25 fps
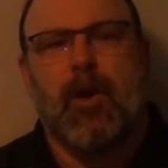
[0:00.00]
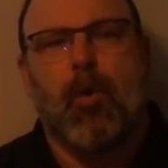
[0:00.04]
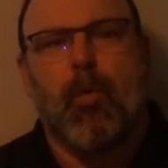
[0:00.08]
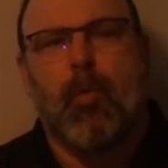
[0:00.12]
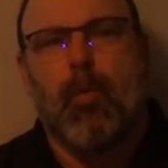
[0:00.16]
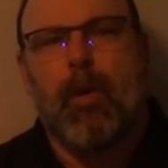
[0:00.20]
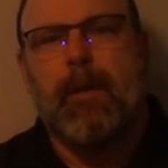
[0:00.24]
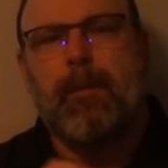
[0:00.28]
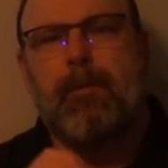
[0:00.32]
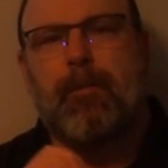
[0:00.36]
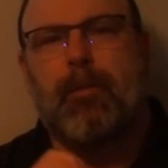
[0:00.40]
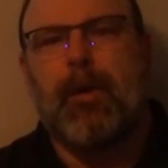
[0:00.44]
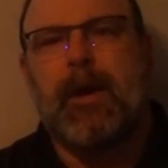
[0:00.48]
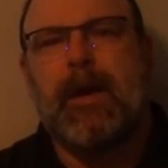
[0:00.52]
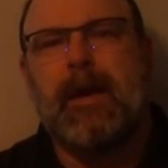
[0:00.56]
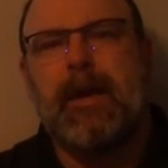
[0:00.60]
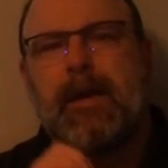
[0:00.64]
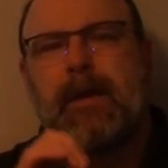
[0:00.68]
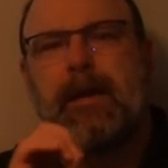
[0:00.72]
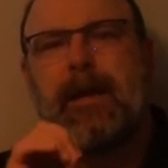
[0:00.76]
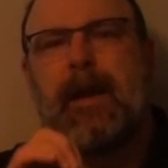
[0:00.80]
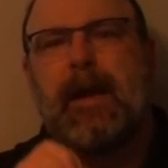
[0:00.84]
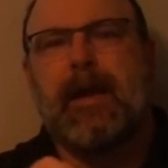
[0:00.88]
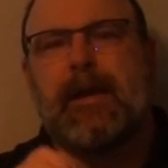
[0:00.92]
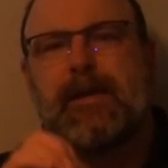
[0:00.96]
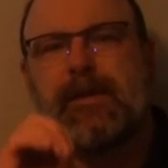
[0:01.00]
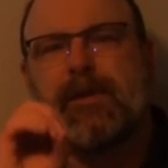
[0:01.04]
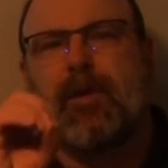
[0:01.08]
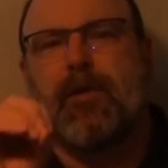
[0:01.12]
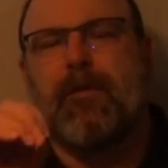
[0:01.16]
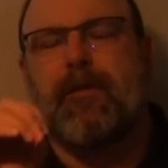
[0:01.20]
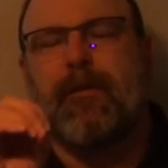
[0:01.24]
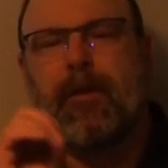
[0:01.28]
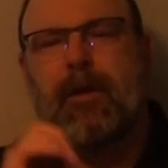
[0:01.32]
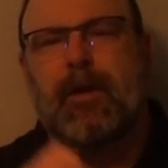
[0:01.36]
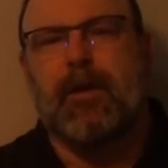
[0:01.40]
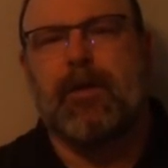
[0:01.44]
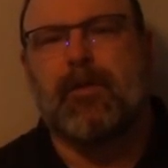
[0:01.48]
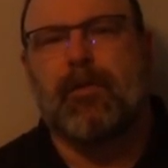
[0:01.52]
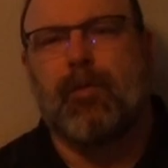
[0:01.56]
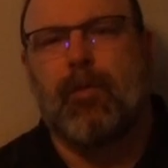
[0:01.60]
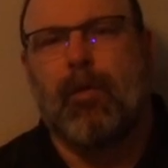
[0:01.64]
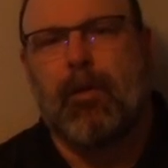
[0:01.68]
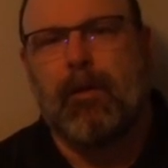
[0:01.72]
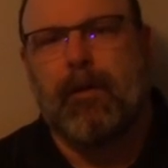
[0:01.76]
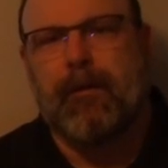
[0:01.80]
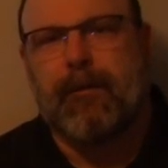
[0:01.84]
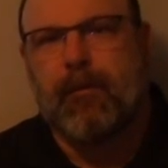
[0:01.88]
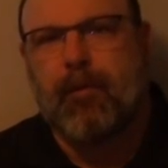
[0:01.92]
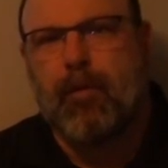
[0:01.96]
When Britain takes over
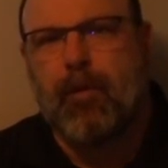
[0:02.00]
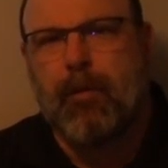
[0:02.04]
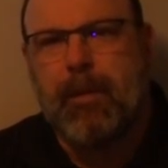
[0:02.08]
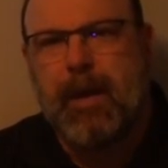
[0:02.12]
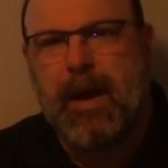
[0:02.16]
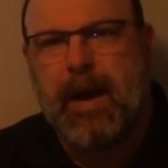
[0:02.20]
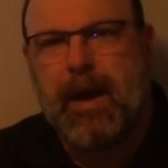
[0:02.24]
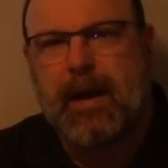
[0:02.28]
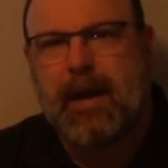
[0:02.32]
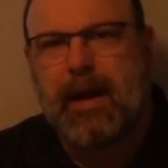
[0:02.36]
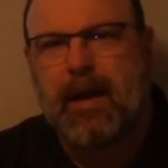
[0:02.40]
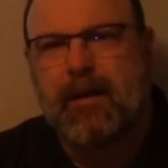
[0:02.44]
control of Quebec